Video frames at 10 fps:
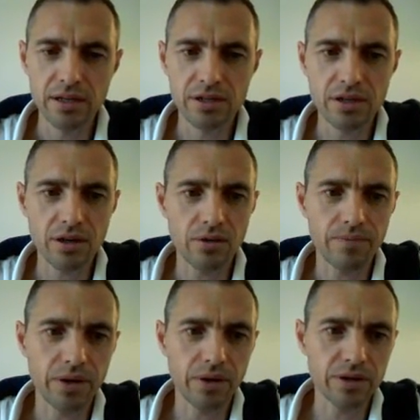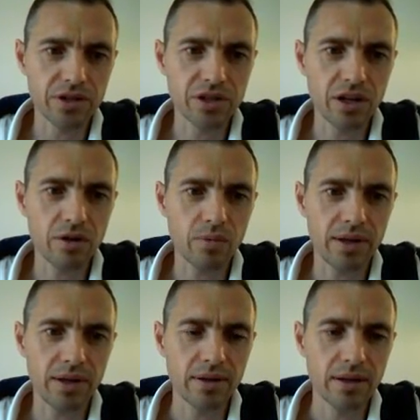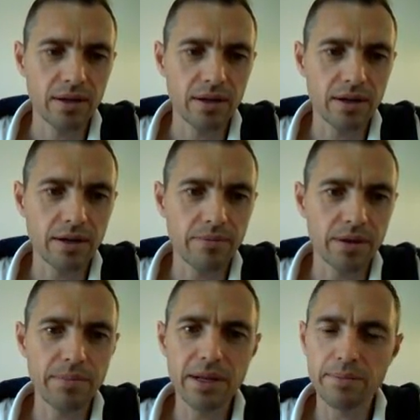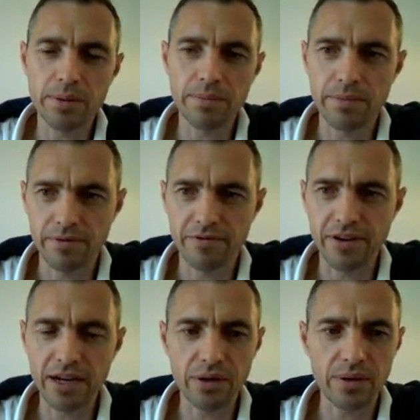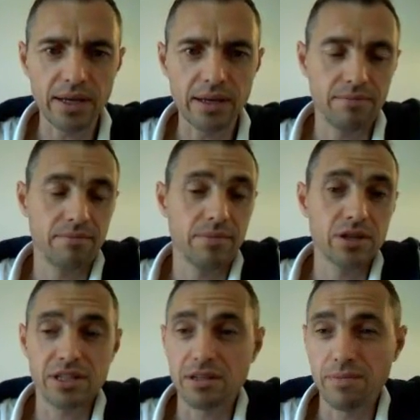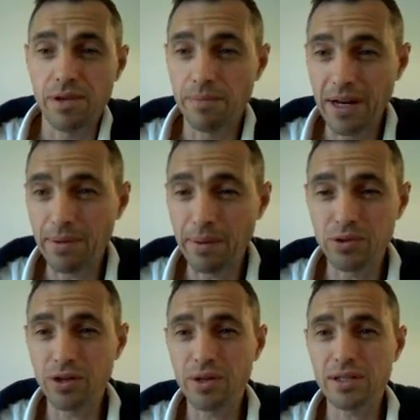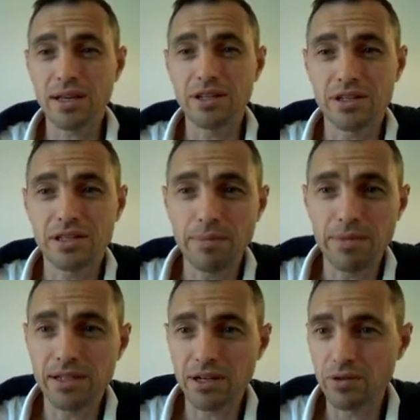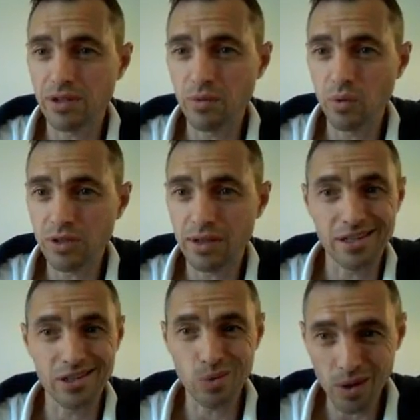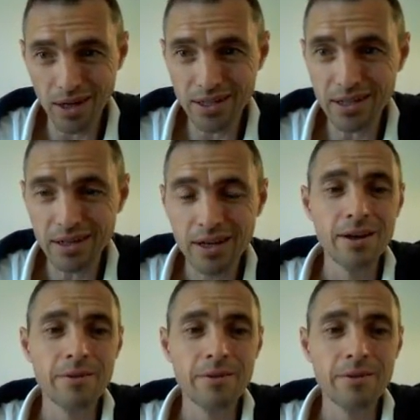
So you can start with um, the minimum value, just Many people do this. They just dip their toes in the water. This is what I did.